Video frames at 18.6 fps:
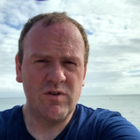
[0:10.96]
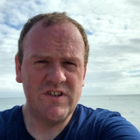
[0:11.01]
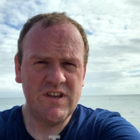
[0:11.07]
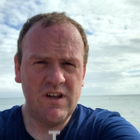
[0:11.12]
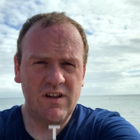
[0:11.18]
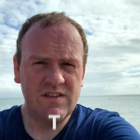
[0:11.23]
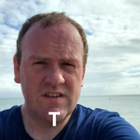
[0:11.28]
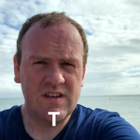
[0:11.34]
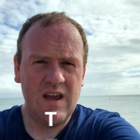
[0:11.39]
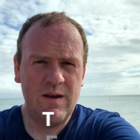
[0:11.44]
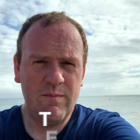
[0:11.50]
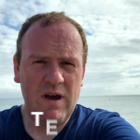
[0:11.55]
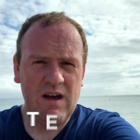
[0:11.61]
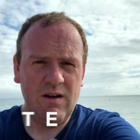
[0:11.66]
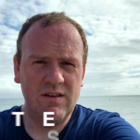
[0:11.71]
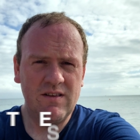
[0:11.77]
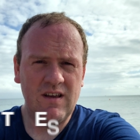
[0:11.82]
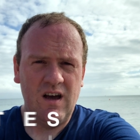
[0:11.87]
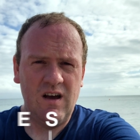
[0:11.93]
results came
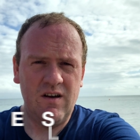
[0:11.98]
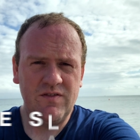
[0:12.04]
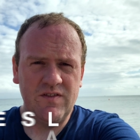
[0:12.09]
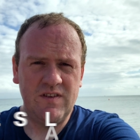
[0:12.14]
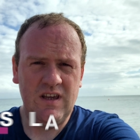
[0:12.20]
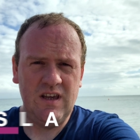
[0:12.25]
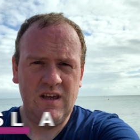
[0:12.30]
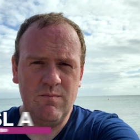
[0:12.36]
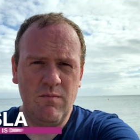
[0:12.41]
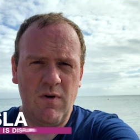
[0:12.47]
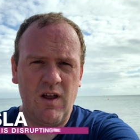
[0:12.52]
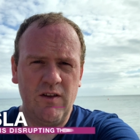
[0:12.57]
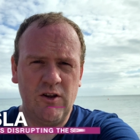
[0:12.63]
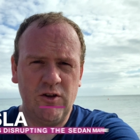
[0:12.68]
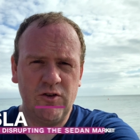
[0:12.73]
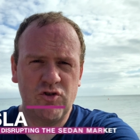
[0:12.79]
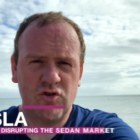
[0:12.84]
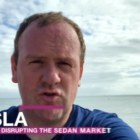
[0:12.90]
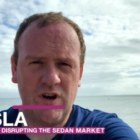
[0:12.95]
out of the
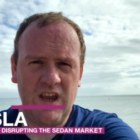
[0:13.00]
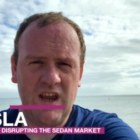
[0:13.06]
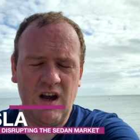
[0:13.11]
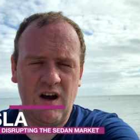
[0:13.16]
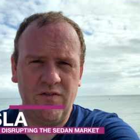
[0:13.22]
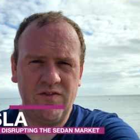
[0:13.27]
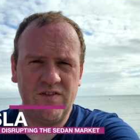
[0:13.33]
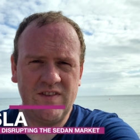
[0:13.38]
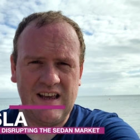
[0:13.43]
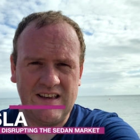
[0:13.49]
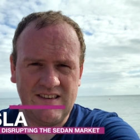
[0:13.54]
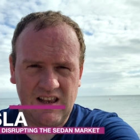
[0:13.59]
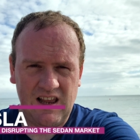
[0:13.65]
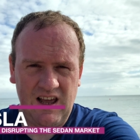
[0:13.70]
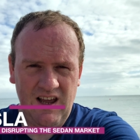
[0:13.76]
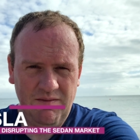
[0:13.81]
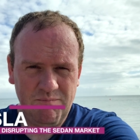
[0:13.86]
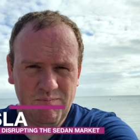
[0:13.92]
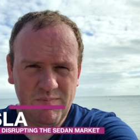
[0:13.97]
Model three of
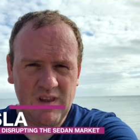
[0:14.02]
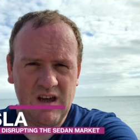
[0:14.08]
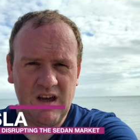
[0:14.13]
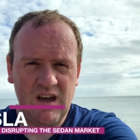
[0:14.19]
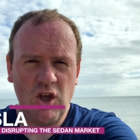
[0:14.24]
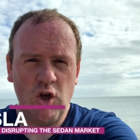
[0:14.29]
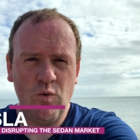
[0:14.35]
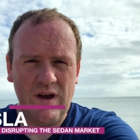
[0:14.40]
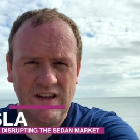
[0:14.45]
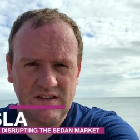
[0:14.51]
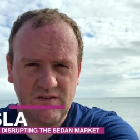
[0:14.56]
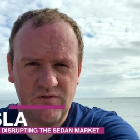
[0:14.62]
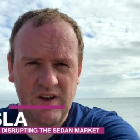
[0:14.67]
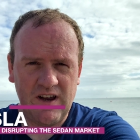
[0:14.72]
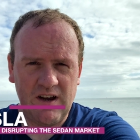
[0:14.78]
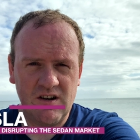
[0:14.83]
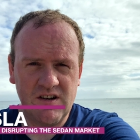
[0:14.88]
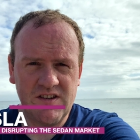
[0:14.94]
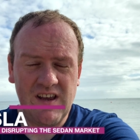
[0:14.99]
Tesla, uh, U S
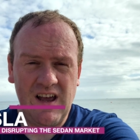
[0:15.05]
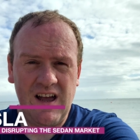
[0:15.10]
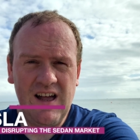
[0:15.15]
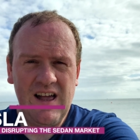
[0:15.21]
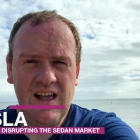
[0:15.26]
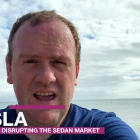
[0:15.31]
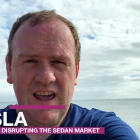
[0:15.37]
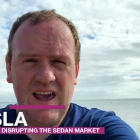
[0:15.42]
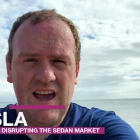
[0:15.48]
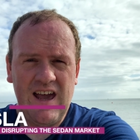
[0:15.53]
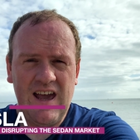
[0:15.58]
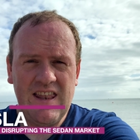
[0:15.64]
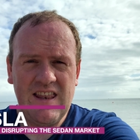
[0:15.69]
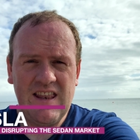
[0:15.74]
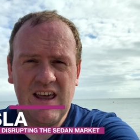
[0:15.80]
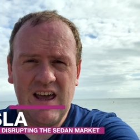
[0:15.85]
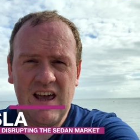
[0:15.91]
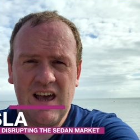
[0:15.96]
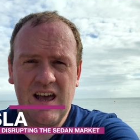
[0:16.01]
figures,
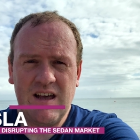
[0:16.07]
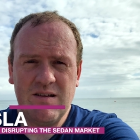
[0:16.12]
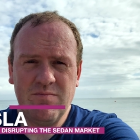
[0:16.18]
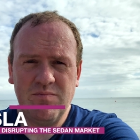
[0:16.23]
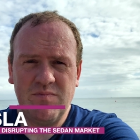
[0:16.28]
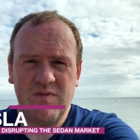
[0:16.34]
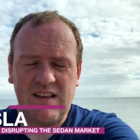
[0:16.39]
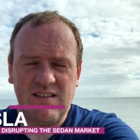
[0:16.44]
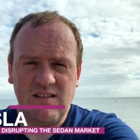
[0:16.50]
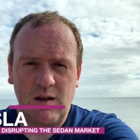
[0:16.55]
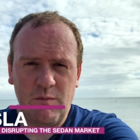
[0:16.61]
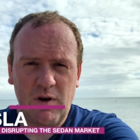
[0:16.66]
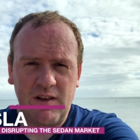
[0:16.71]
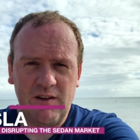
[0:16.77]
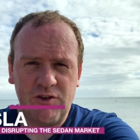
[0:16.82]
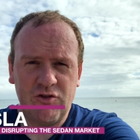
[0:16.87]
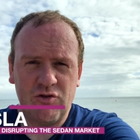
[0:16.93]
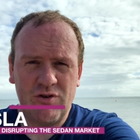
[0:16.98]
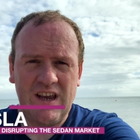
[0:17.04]
and um, Tesla
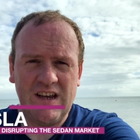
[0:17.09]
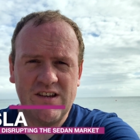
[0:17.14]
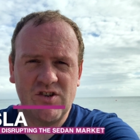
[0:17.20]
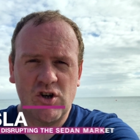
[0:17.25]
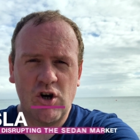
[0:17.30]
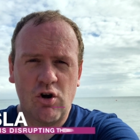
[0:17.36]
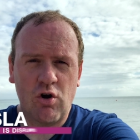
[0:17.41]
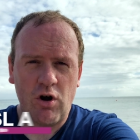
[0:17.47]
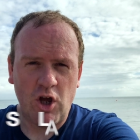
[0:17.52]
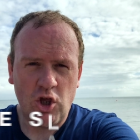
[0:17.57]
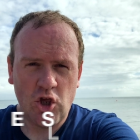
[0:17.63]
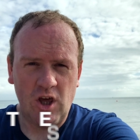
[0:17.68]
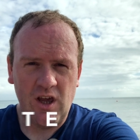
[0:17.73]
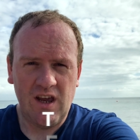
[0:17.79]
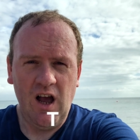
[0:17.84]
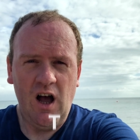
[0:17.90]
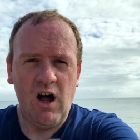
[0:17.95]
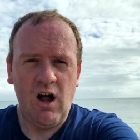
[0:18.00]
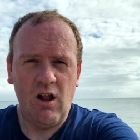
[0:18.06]
Model three is
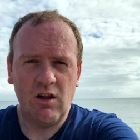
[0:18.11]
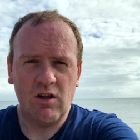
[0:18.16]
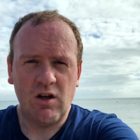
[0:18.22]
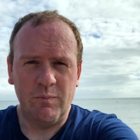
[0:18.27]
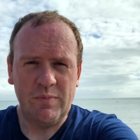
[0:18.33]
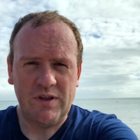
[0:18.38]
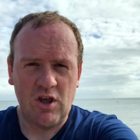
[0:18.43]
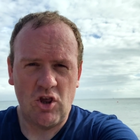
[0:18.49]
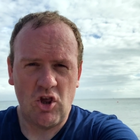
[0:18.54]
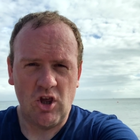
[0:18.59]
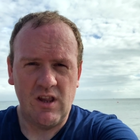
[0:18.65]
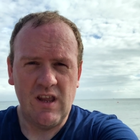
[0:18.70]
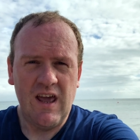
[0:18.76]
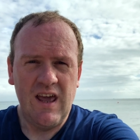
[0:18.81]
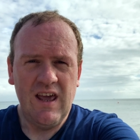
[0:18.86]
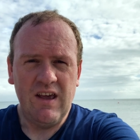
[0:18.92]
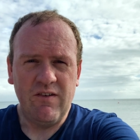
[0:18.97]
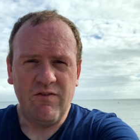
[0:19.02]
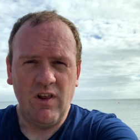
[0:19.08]
crushing all competition.
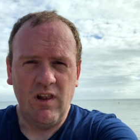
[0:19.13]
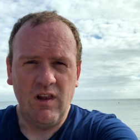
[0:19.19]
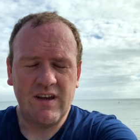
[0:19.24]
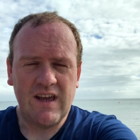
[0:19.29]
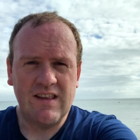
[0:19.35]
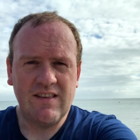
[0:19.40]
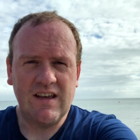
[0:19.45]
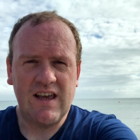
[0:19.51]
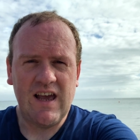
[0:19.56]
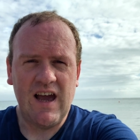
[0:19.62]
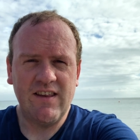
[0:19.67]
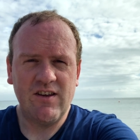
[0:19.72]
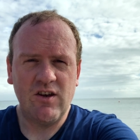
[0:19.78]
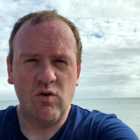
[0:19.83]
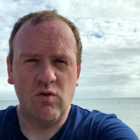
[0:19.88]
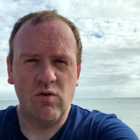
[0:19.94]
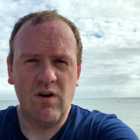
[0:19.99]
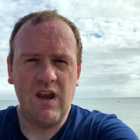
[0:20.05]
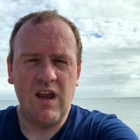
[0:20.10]
If you look at the
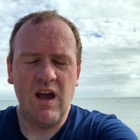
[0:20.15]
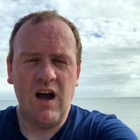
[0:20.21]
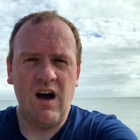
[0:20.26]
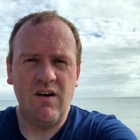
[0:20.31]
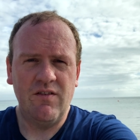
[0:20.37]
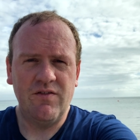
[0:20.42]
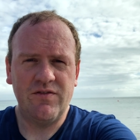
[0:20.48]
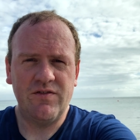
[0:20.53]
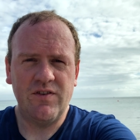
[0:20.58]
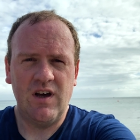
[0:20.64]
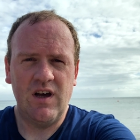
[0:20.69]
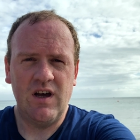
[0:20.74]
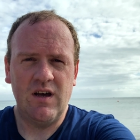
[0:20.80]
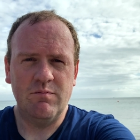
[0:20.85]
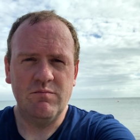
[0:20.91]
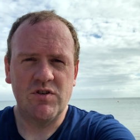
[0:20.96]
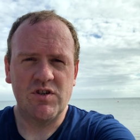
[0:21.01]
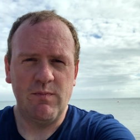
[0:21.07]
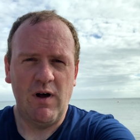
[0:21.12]
category of
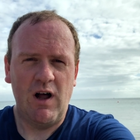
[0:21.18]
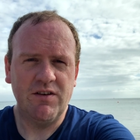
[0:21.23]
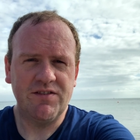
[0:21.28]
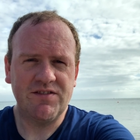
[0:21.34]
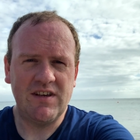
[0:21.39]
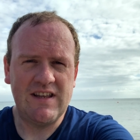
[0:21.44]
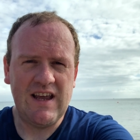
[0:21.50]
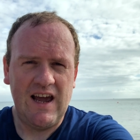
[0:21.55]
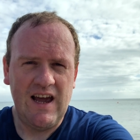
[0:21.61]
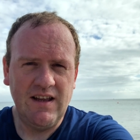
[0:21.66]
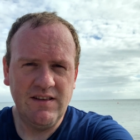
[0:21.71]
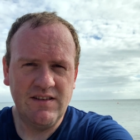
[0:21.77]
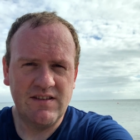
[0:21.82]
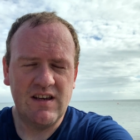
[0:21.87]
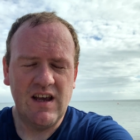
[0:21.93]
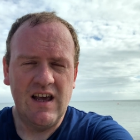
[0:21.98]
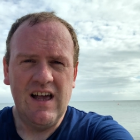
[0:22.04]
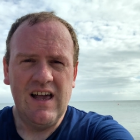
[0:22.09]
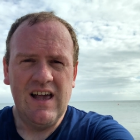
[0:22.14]
um, small
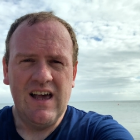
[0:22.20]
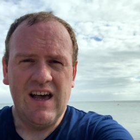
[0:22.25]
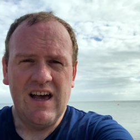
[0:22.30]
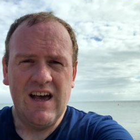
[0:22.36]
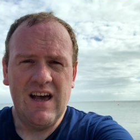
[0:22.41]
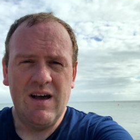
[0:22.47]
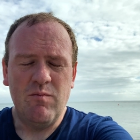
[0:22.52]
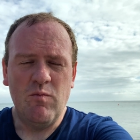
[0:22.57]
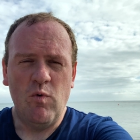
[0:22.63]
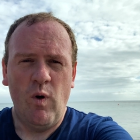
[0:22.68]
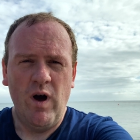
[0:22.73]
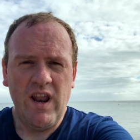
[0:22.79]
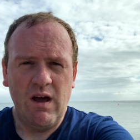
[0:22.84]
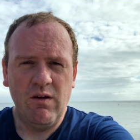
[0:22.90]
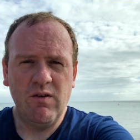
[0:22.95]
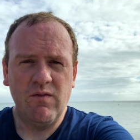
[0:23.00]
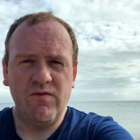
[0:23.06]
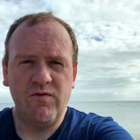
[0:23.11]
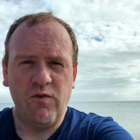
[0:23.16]
sedans, um, one
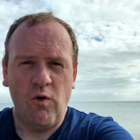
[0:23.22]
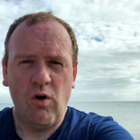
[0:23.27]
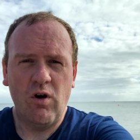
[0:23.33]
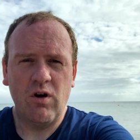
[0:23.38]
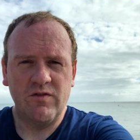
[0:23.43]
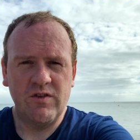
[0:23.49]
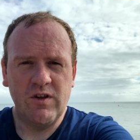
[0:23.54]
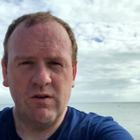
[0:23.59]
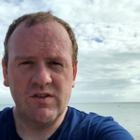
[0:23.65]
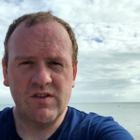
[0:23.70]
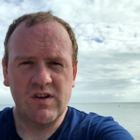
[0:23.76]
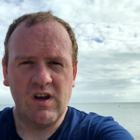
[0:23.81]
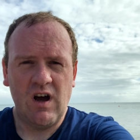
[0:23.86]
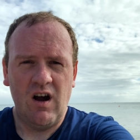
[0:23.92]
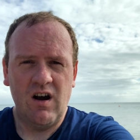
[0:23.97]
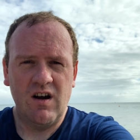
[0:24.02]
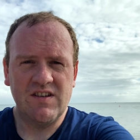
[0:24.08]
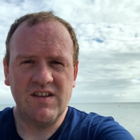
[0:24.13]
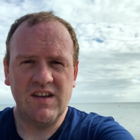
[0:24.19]
out of four of those
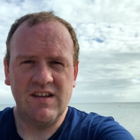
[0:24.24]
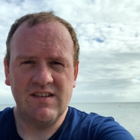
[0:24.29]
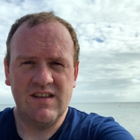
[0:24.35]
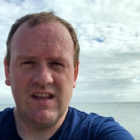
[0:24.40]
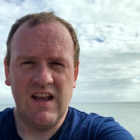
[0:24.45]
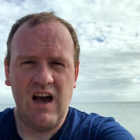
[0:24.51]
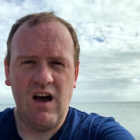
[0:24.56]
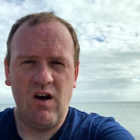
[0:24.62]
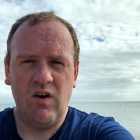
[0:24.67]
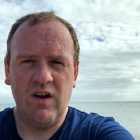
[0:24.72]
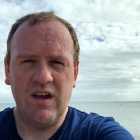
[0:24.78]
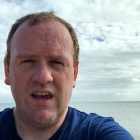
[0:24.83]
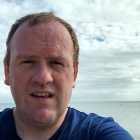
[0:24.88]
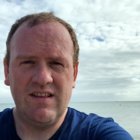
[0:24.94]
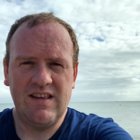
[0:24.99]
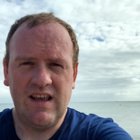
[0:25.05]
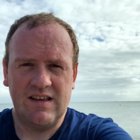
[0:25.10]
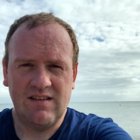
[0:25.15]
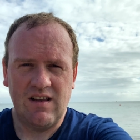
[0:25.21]
cars is now
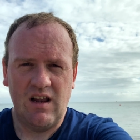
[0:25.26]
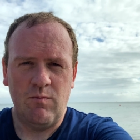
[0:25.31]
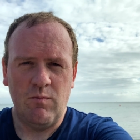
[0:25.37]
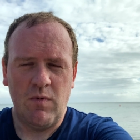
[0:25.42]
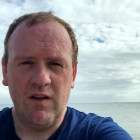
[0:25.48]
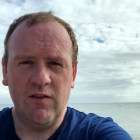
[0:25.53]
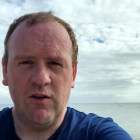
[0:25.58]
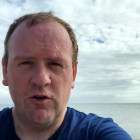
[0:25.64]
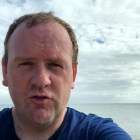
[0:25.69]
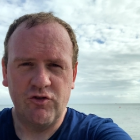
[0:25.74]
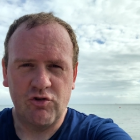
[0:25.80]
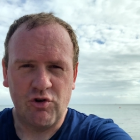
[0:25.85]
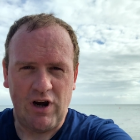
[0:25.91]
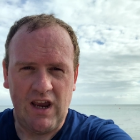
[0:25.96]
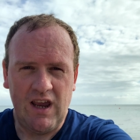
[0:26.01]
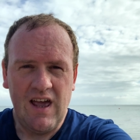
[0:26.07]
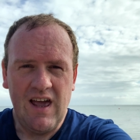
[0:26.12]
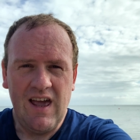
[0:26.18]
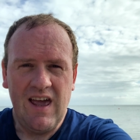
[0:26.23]
a Tesla Model three.